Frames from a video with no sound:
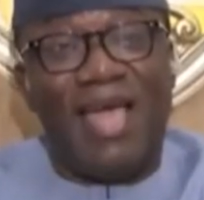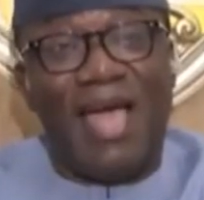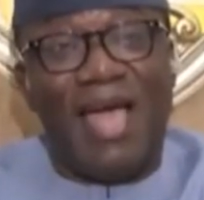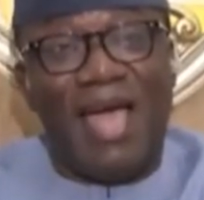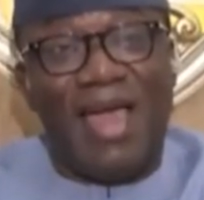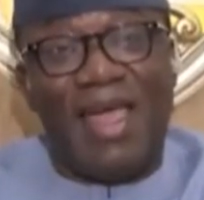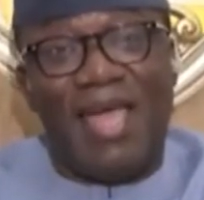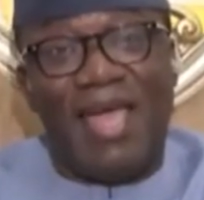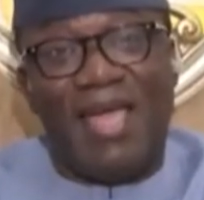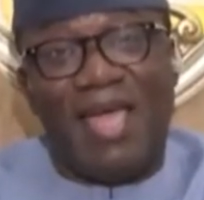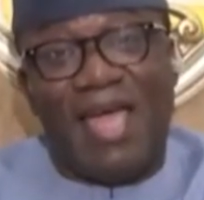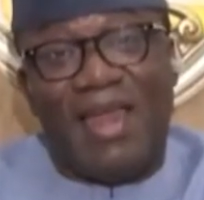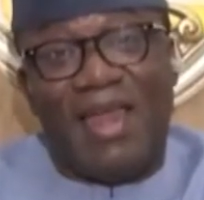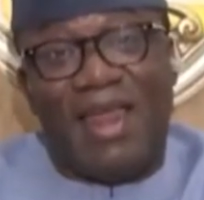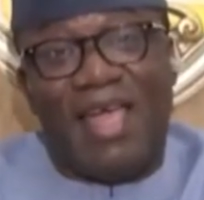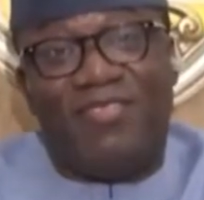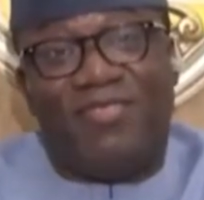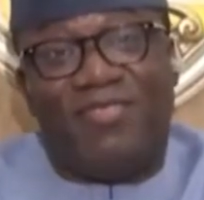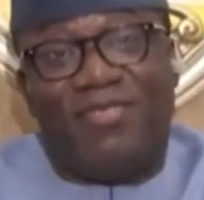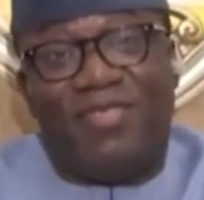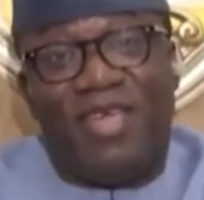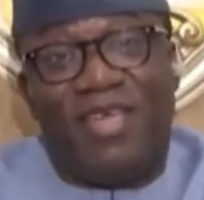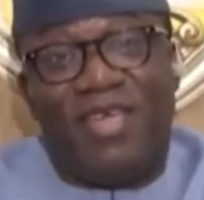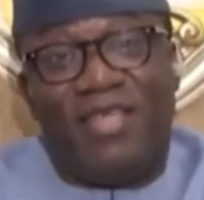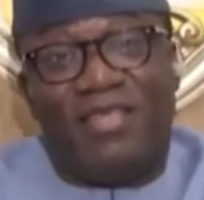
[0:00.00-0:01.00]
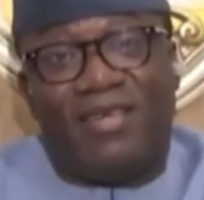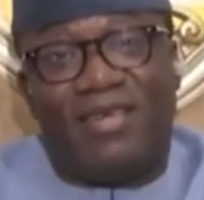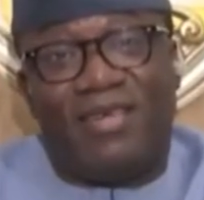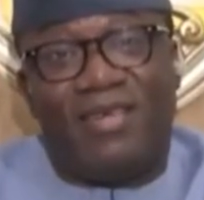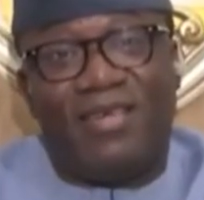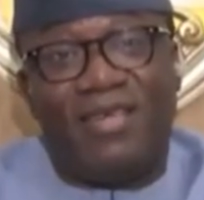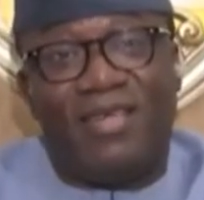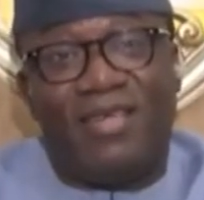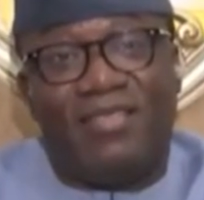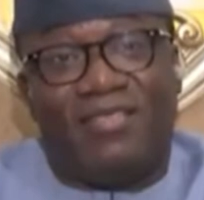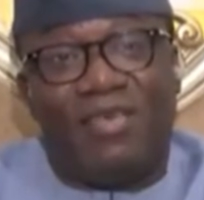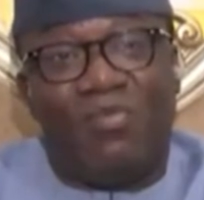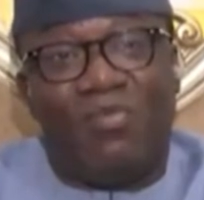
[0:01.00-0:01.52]
And I think
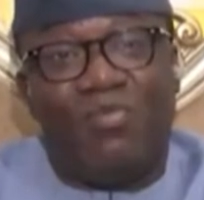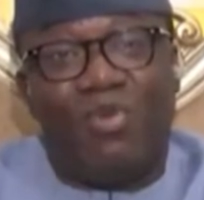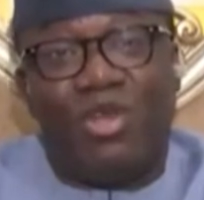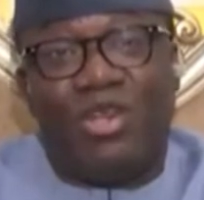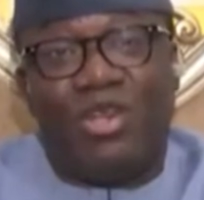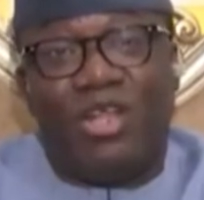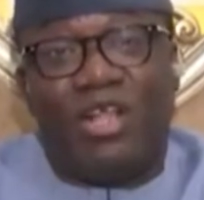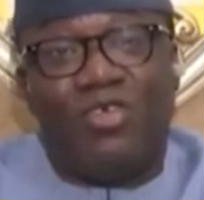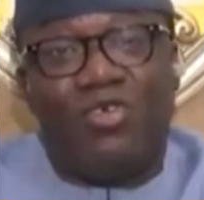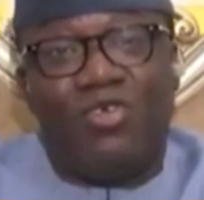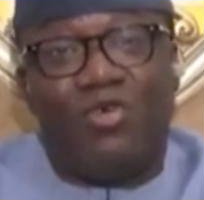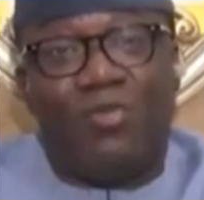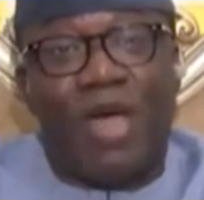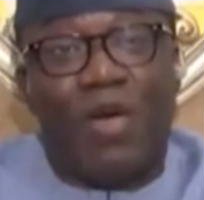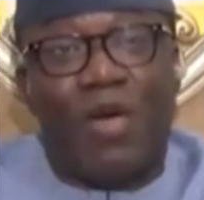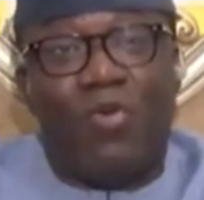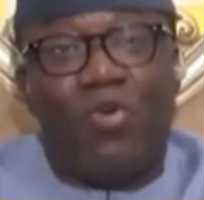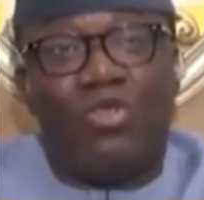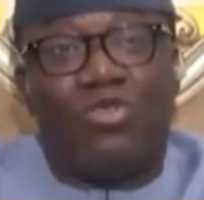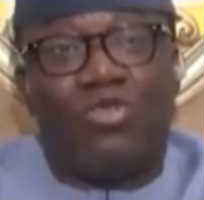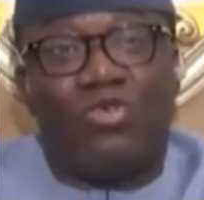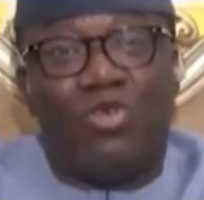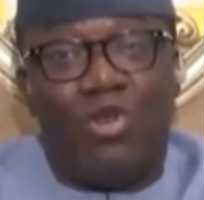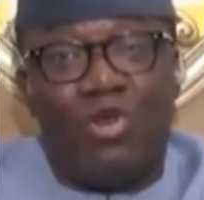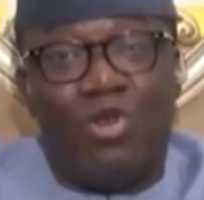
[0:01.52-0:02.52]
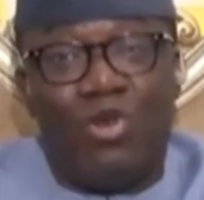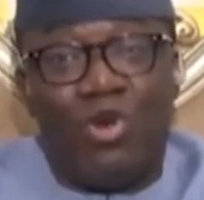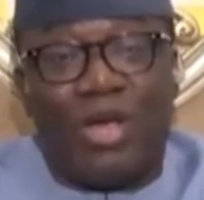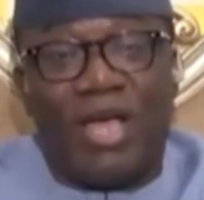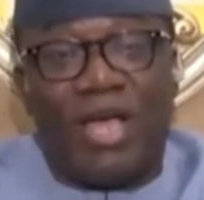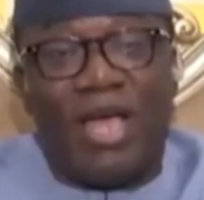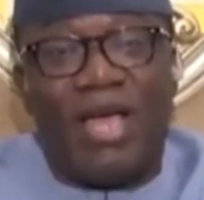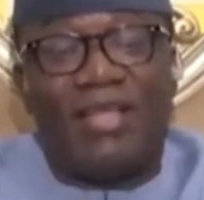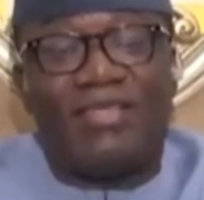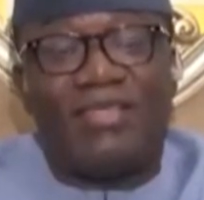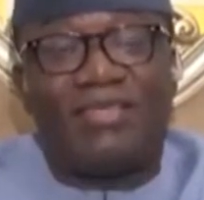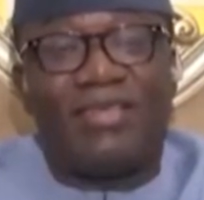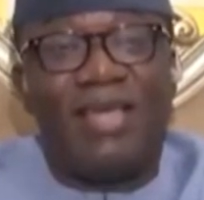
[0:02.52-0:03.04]
it's a model you might want to look
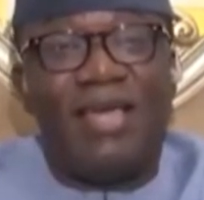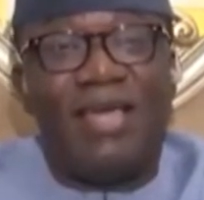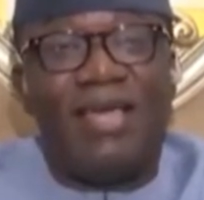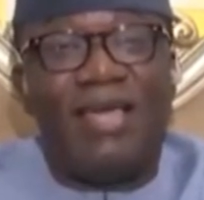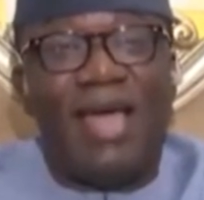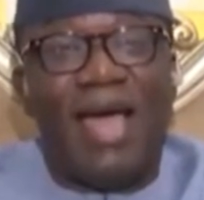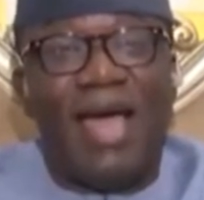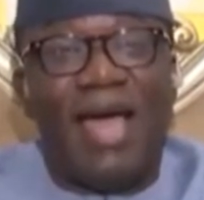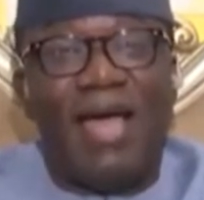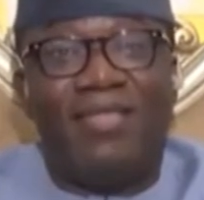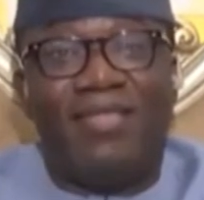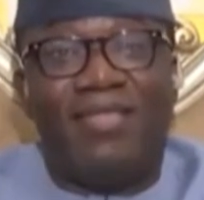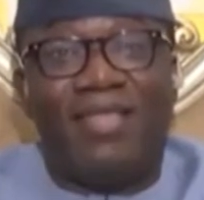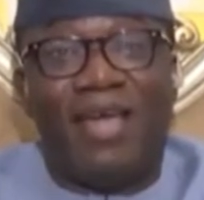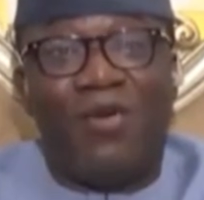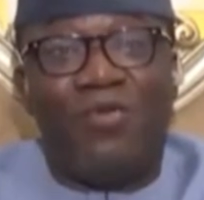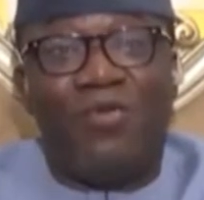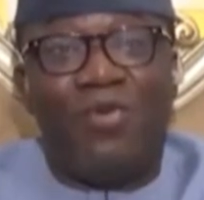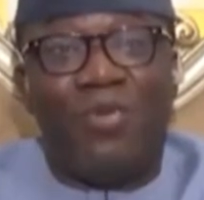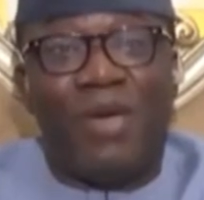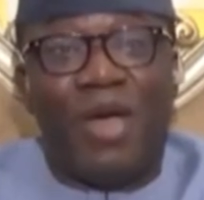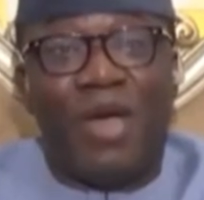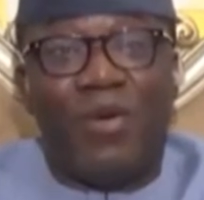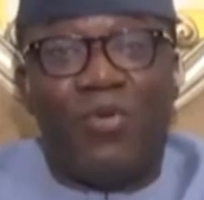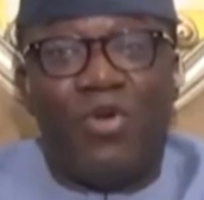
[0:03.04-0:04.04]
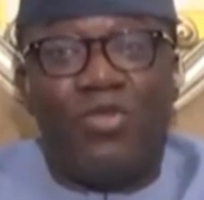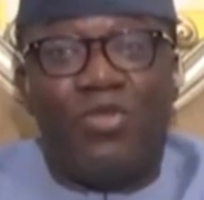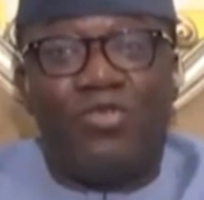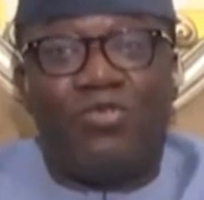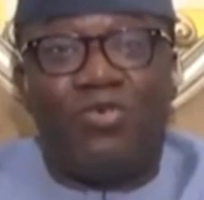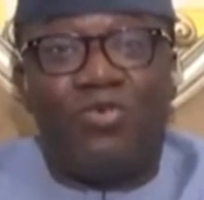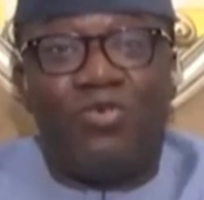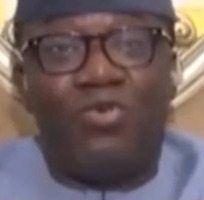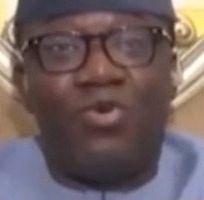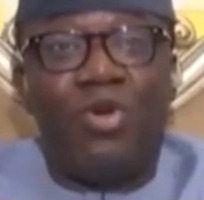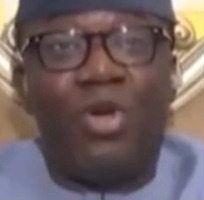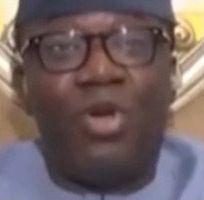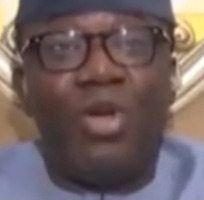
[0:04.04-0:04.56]
at and that we might want
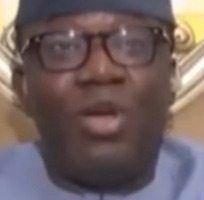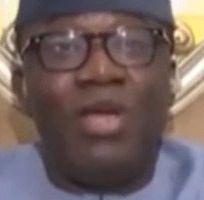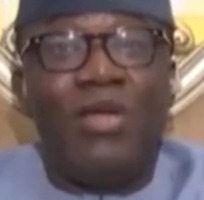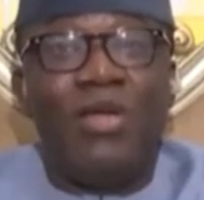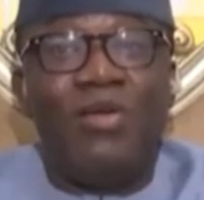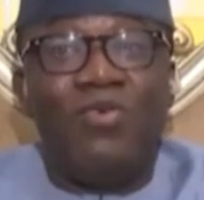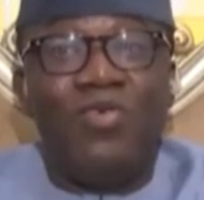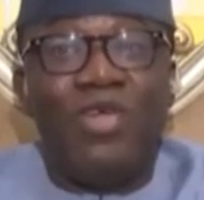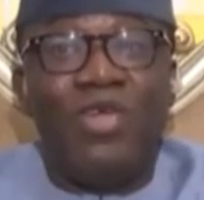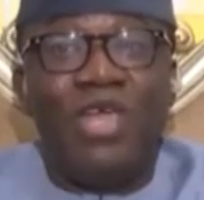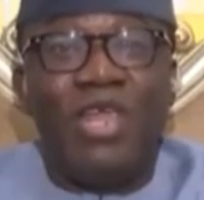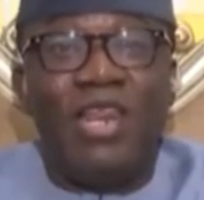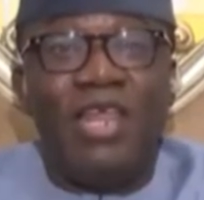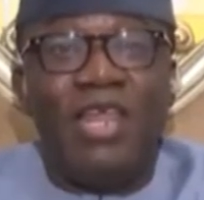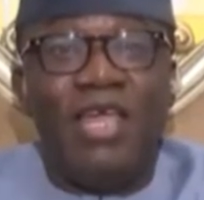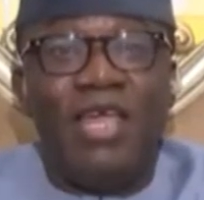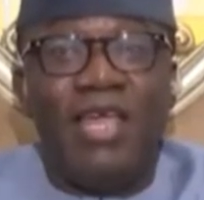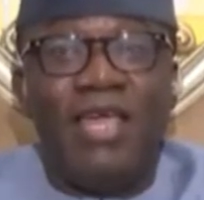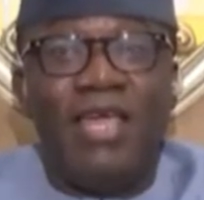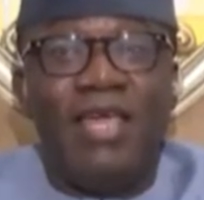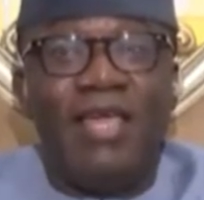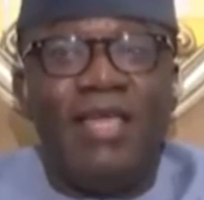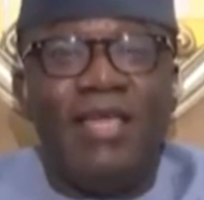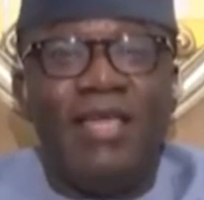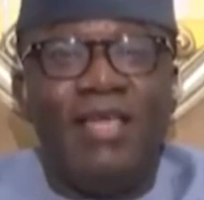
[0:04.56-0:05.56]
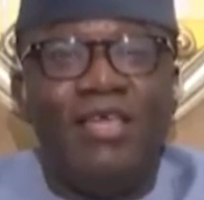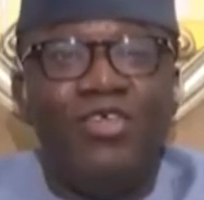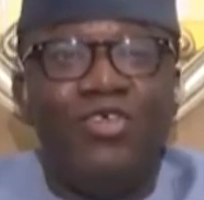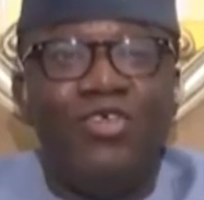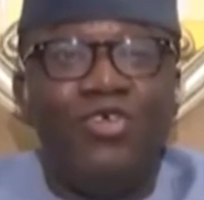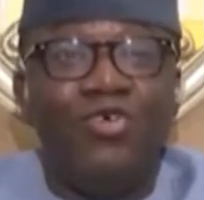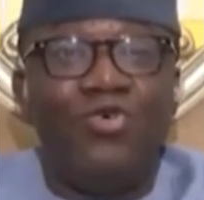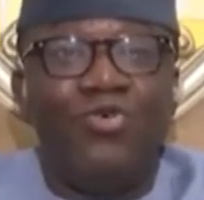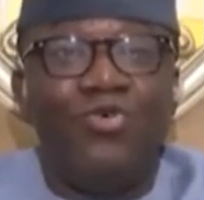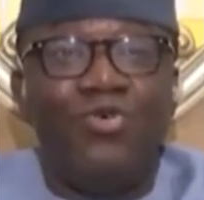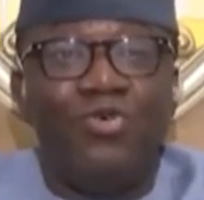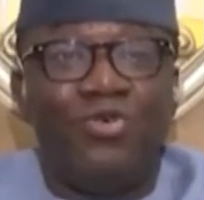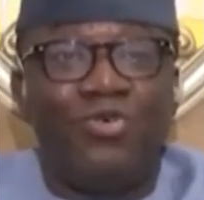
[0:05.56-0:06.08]
to really
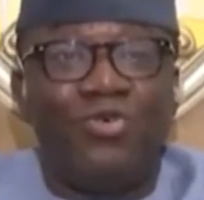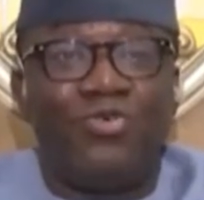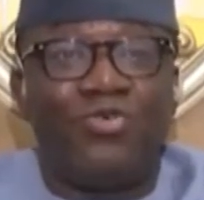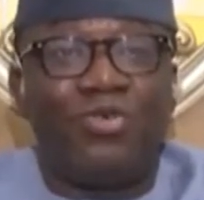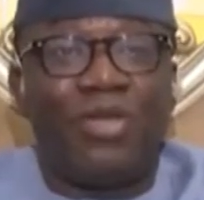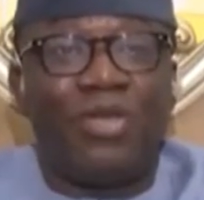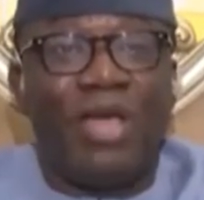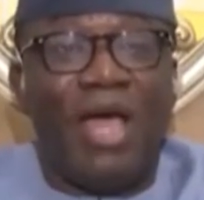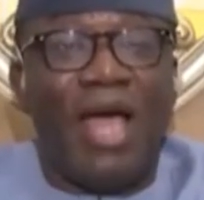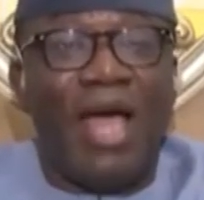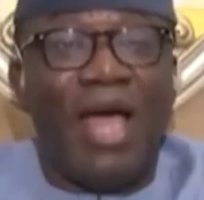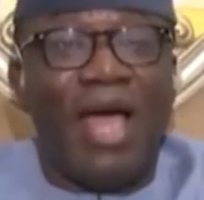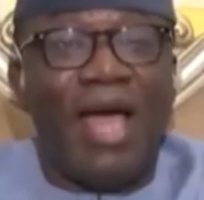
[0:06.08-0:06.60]
use